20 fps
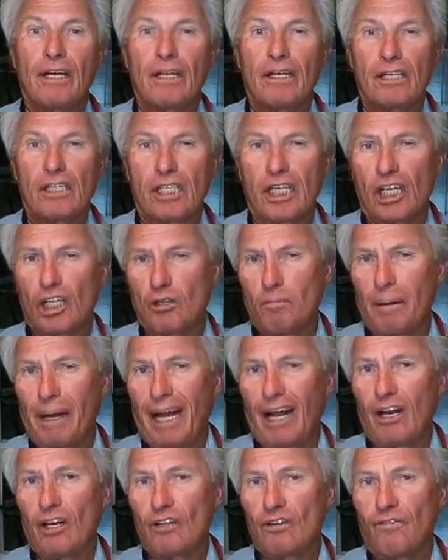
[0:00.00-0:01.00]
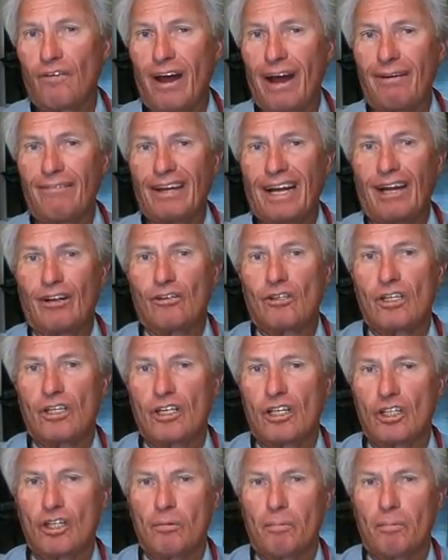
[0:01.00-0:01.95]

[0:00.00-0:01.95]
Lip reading: It's 6 pounds, 5 ounces.